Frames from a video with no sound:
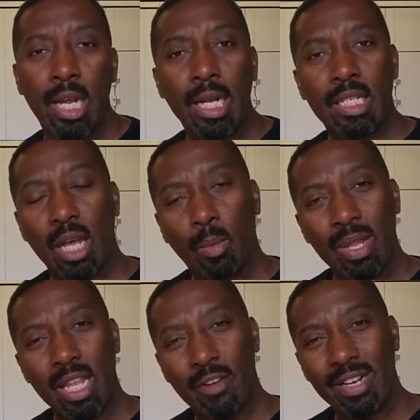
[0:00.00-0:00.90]
is that
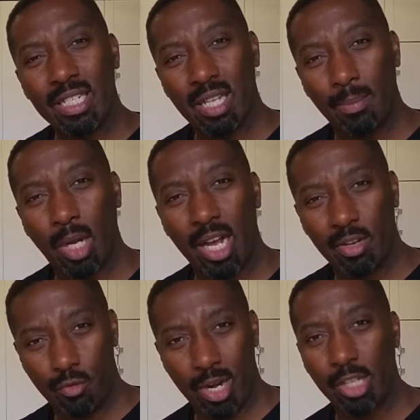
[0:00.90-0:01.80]
when they're in some kind
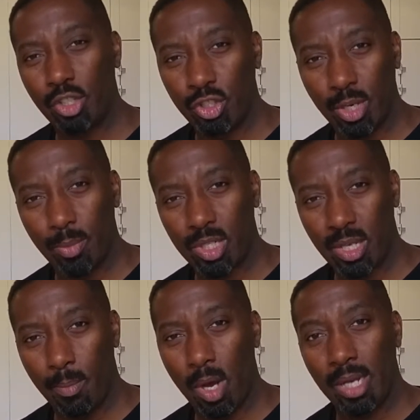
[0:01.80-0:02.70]
of relationship with
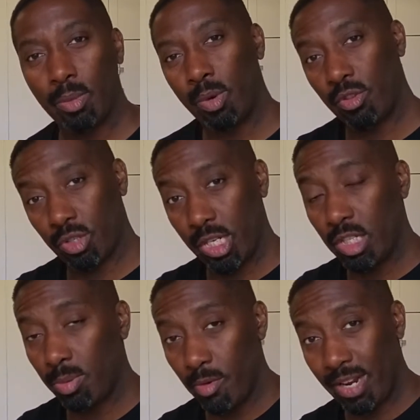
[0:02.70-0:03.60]
someone, whether it's an
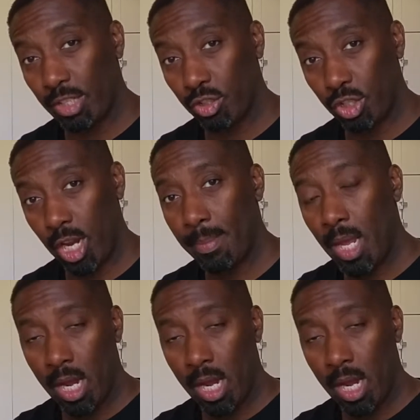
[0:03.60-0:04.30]
intimate relationship,